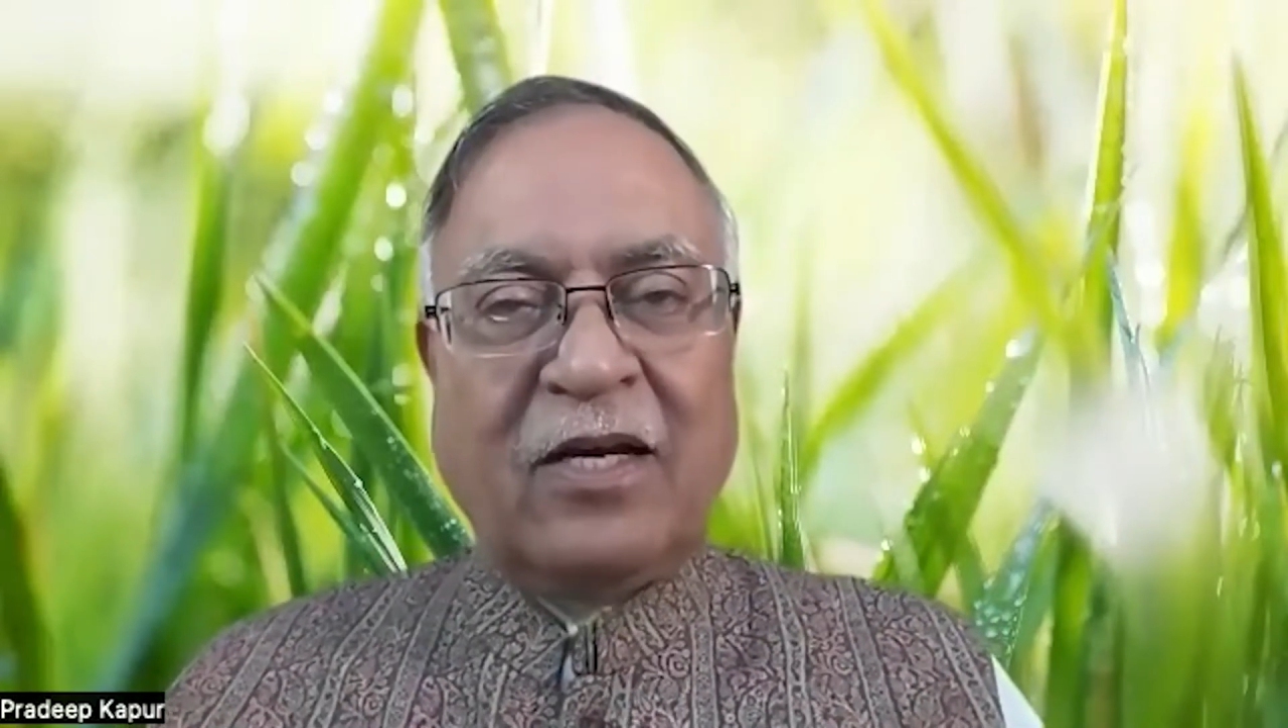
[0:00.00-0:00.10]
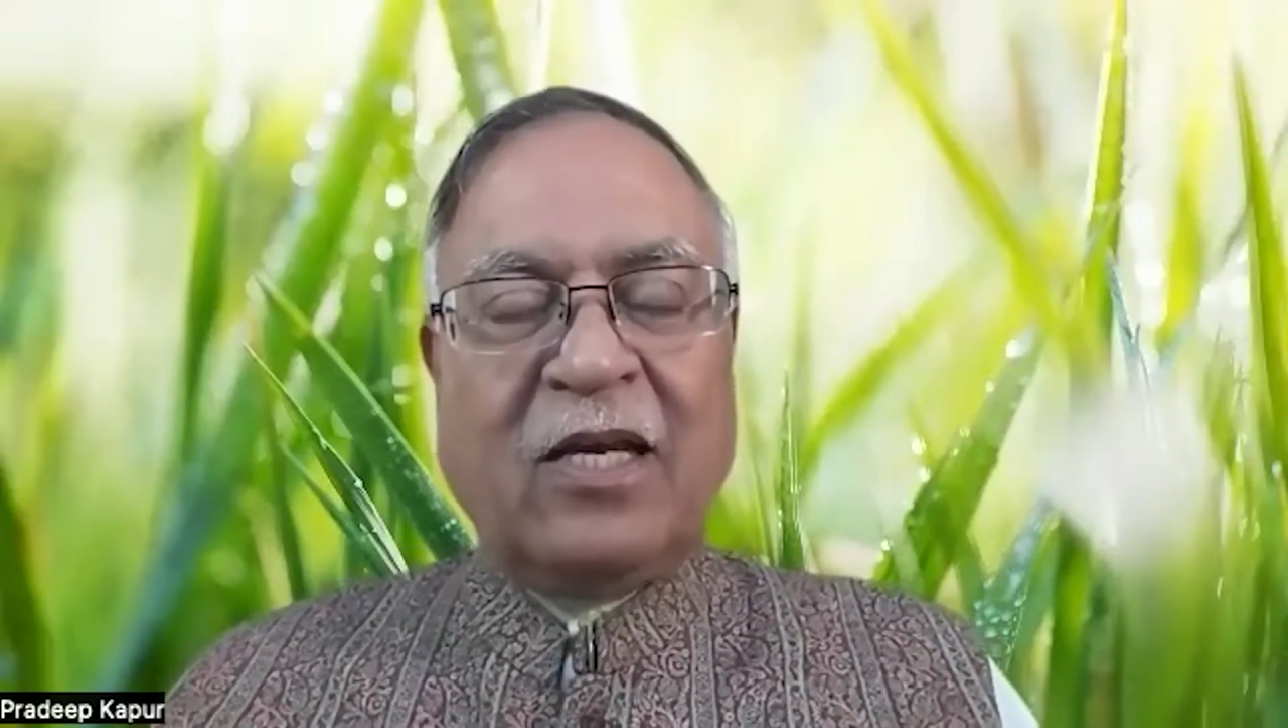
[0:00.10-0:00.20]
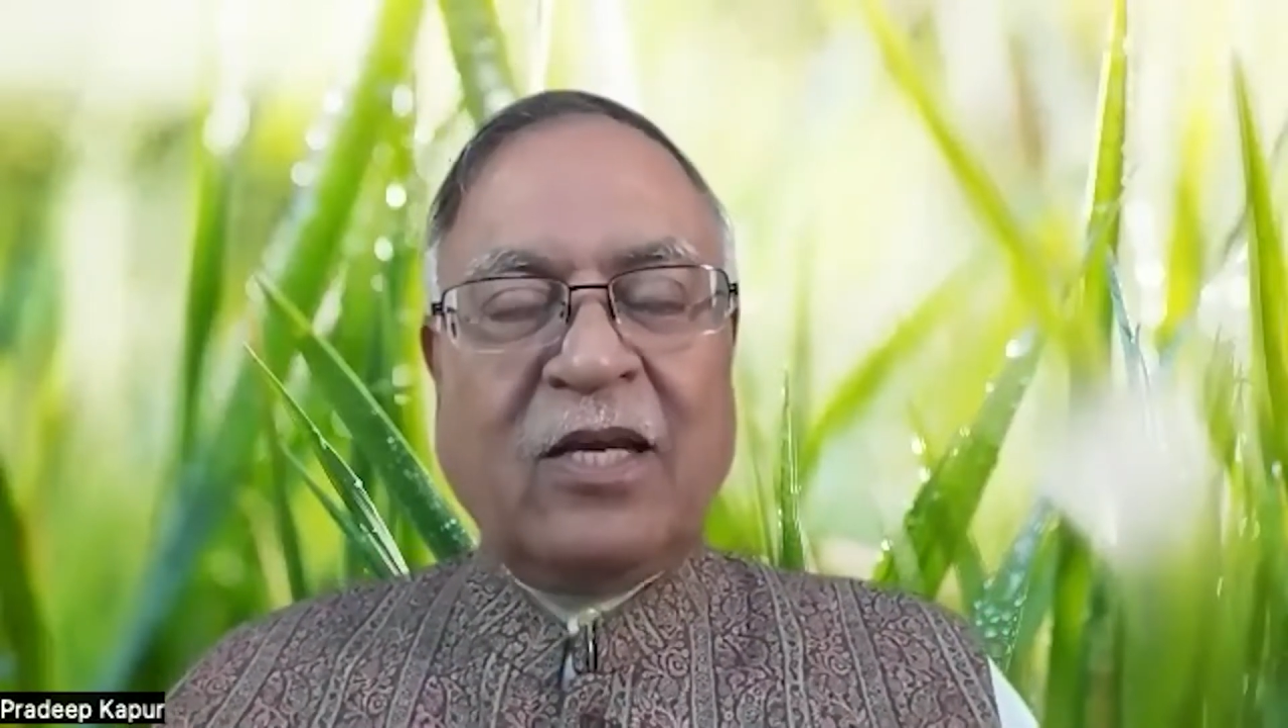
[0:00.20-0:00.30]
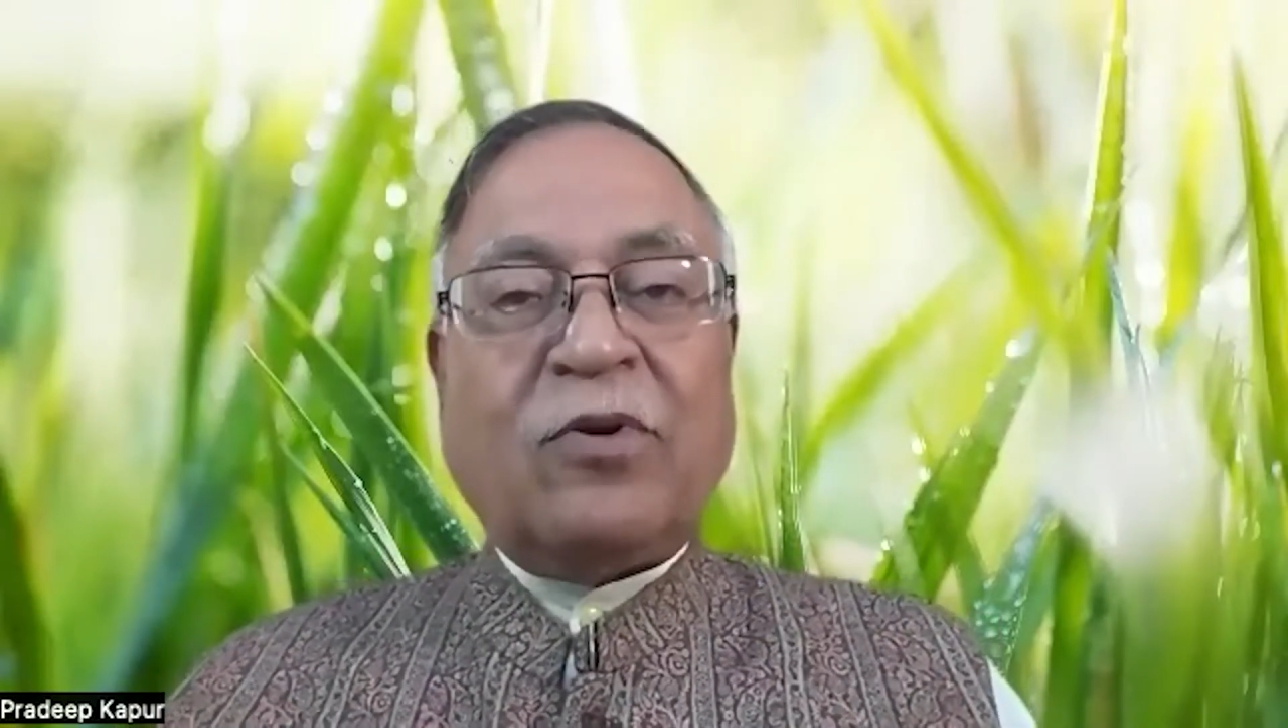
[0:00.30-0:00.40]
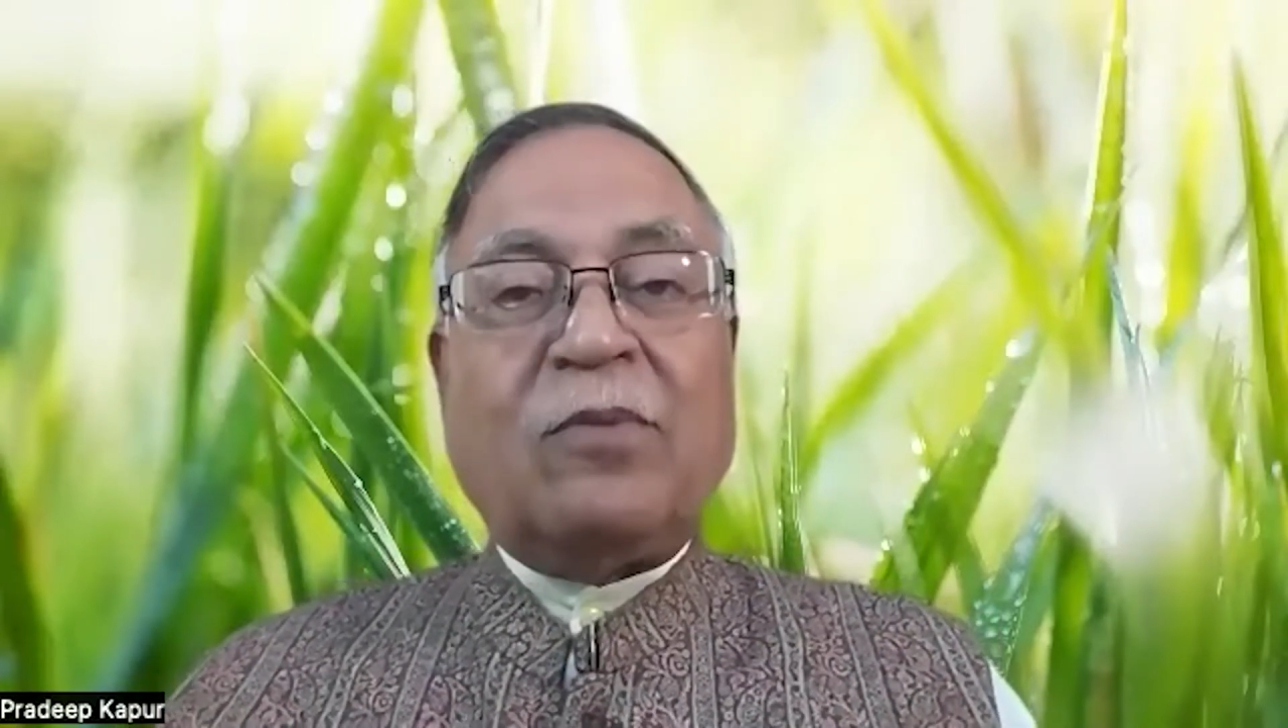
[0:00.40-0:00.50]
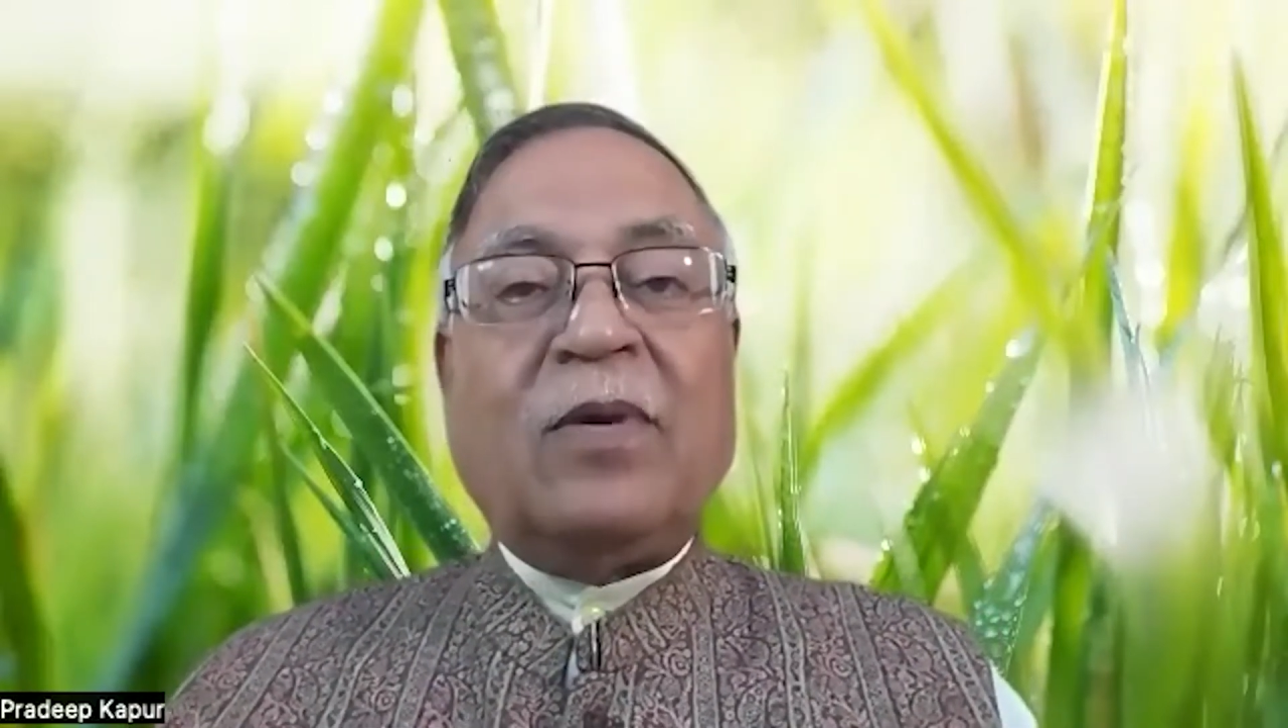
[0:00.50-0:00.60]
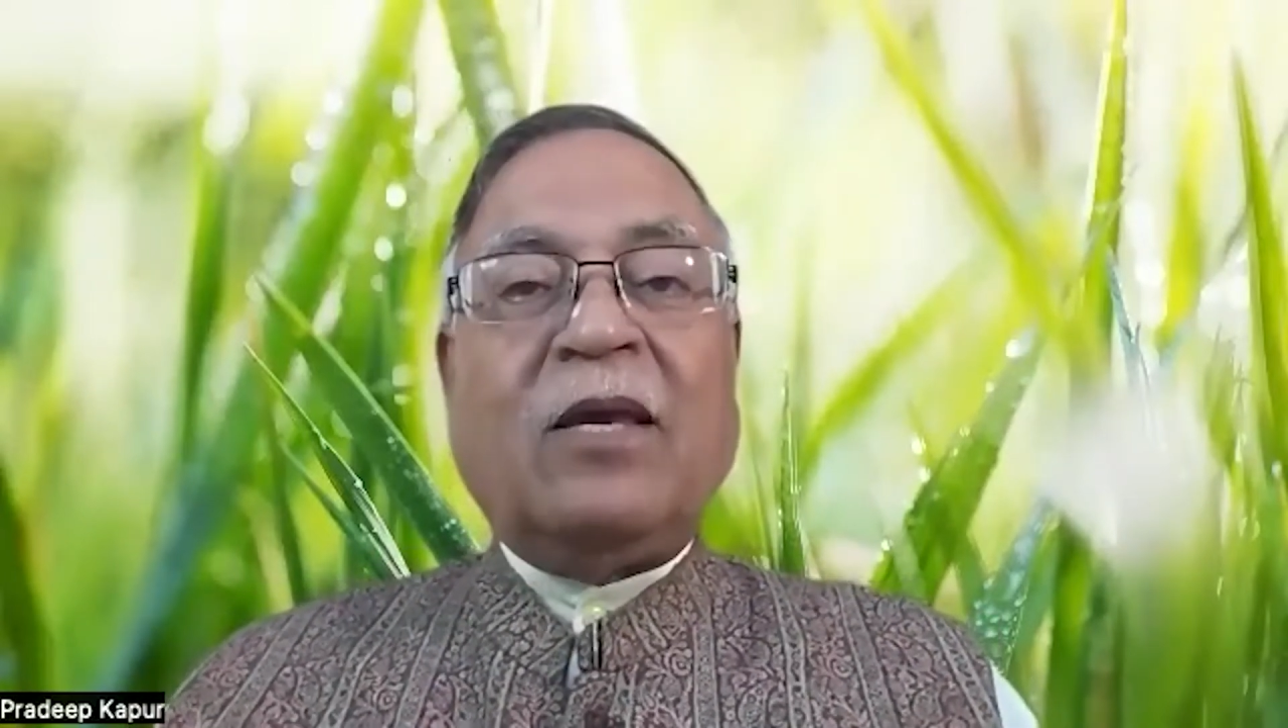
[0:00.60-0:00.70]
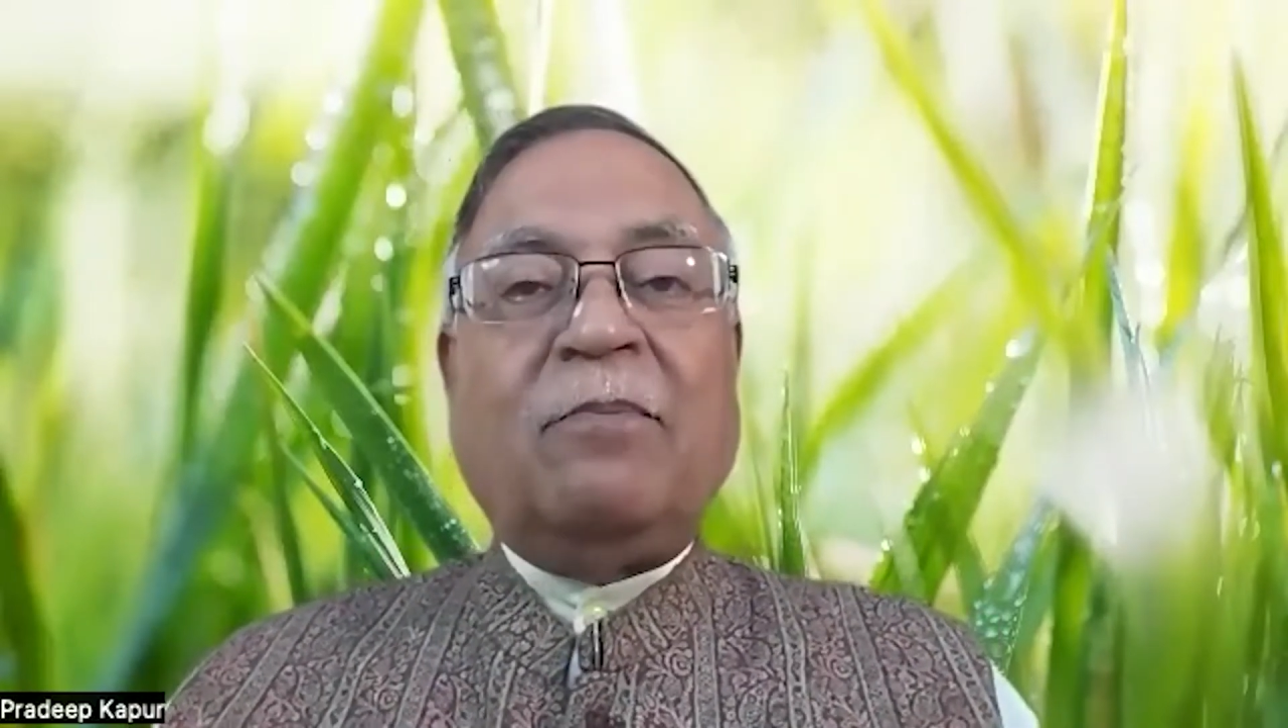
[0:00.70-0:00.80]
It will be